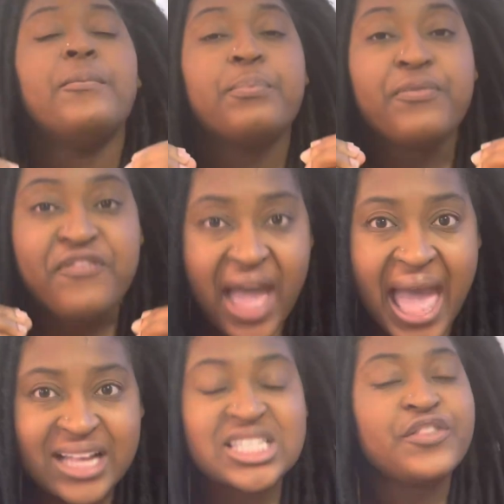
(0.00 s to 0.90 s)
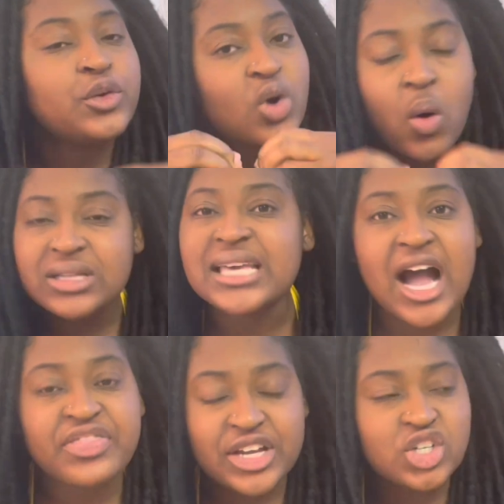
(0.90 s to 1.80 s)
fact. If you go into
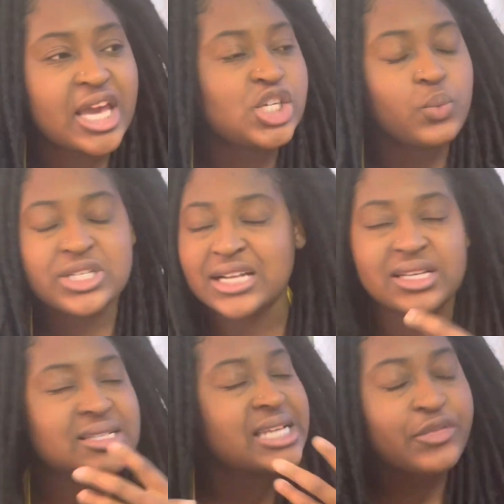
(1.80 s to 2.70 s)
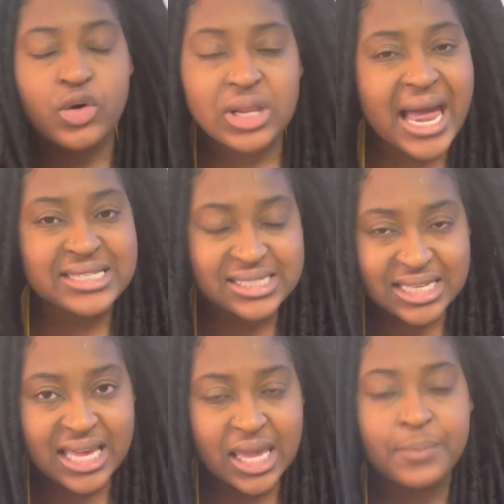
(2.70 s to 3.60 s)
health education, which I took several classes
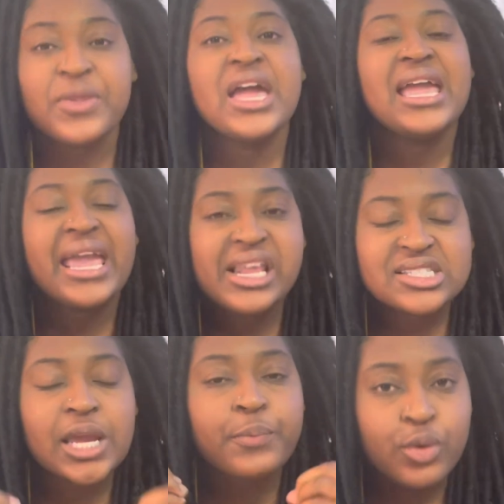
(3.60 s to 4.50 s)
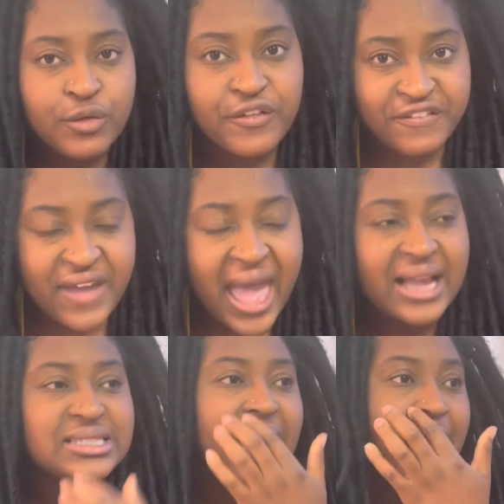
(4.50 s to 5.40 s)
in, it is a proven
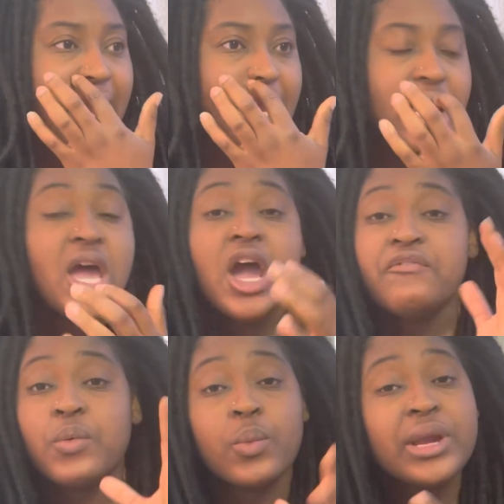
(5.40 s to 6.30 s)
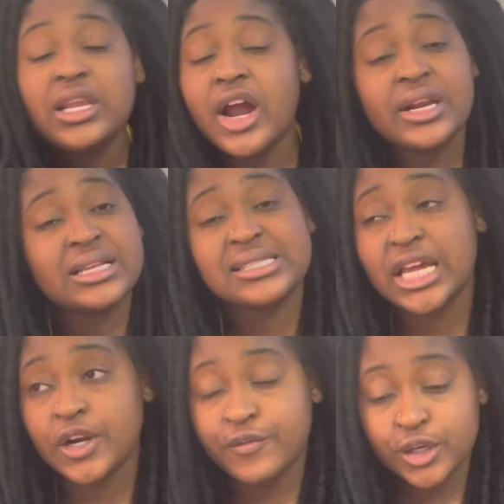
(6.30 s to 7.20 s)
fact. And from when we learned this
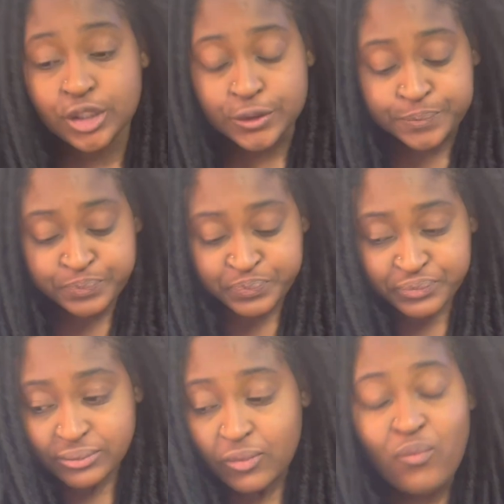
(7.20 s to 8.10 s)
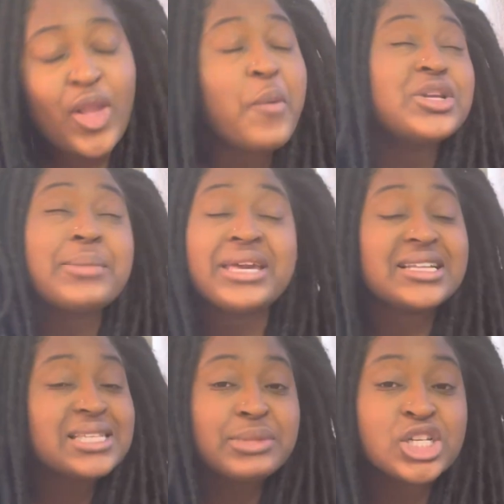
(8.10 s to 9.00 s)
interview, which I'm gonna
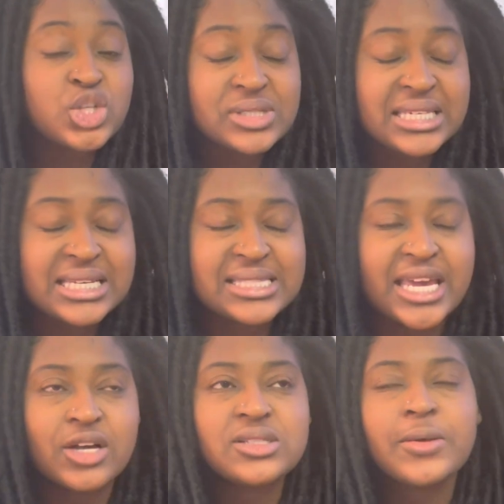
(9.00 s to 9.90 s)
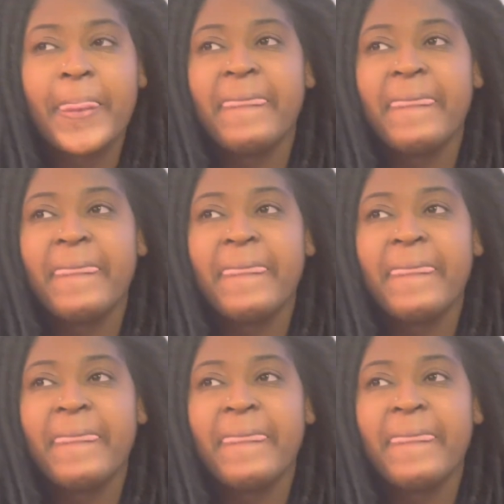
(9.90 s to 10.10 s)
get some of the juicy details,